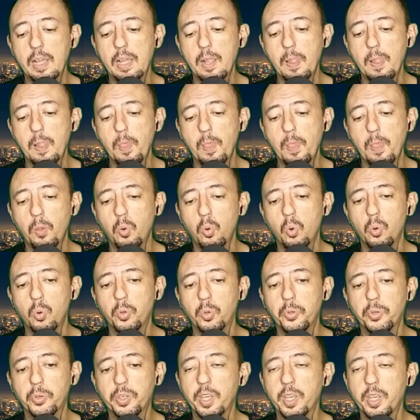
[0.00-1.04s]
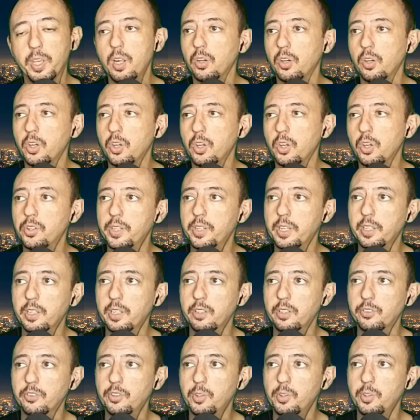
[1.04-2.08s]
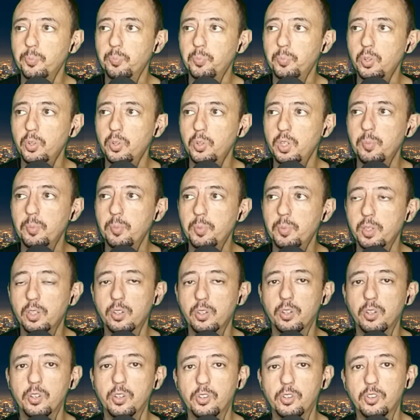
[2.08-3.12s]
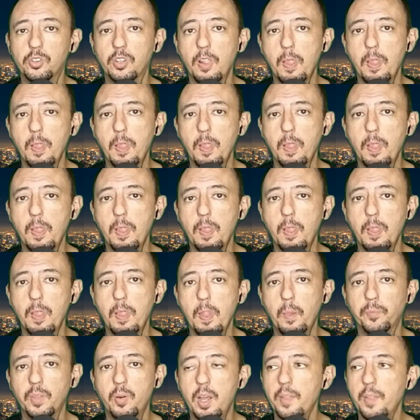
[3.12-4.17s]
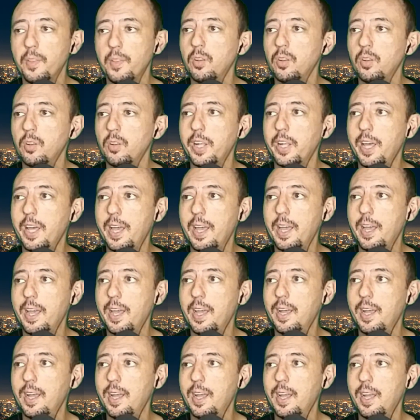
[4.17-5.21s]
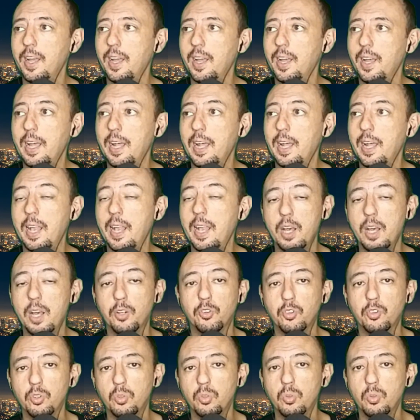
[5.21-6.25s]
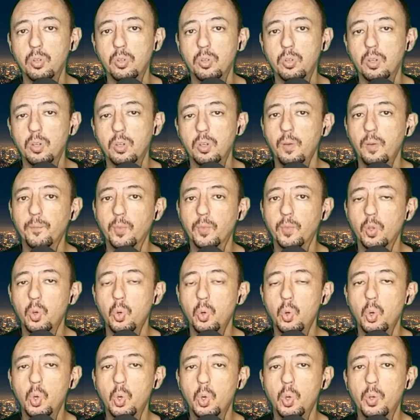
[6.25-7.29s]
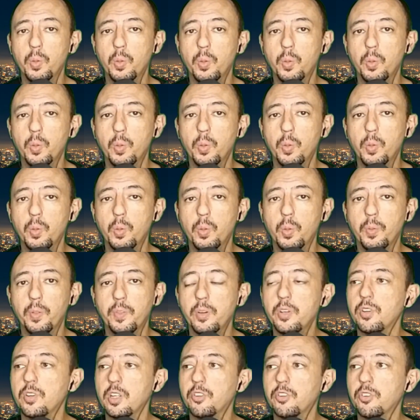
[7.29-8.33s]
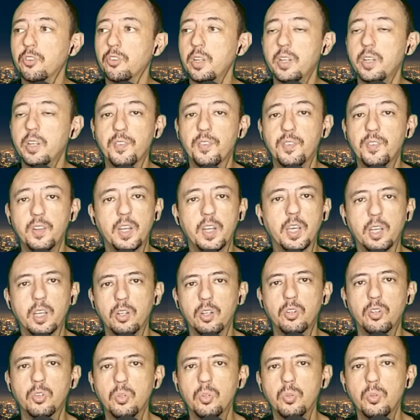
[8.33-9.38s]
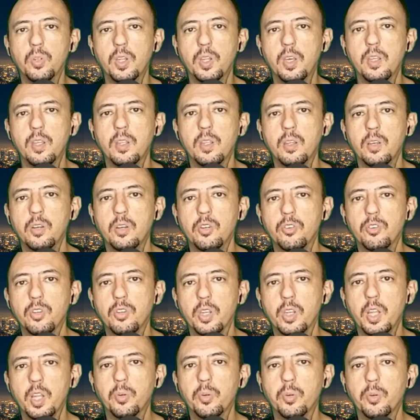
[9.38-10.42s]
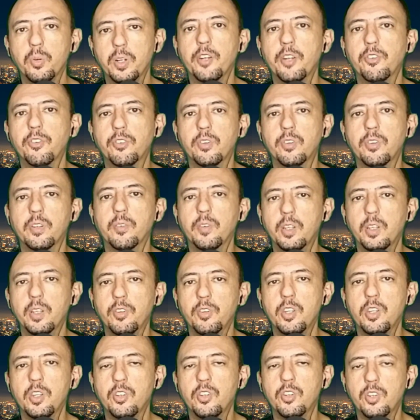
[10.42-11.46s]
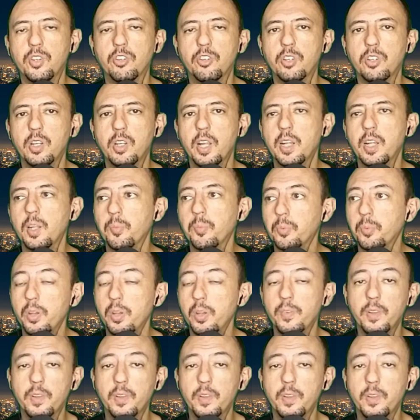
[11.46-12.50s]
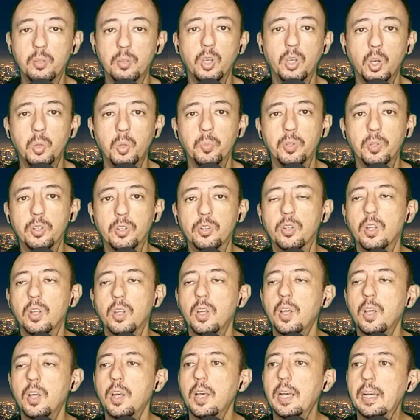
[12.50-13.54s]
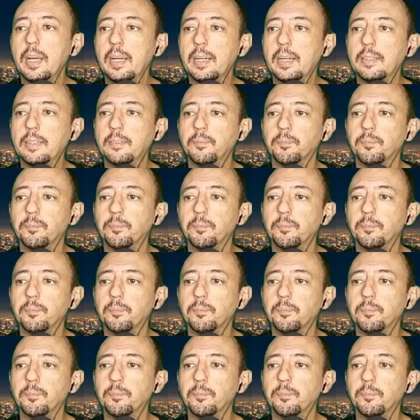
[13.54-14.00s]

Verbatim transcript: or who cannot go to that country purely because they're either not allowed to, or there is literally nothing they can do there, so they would essentially end up going there to be homeless. In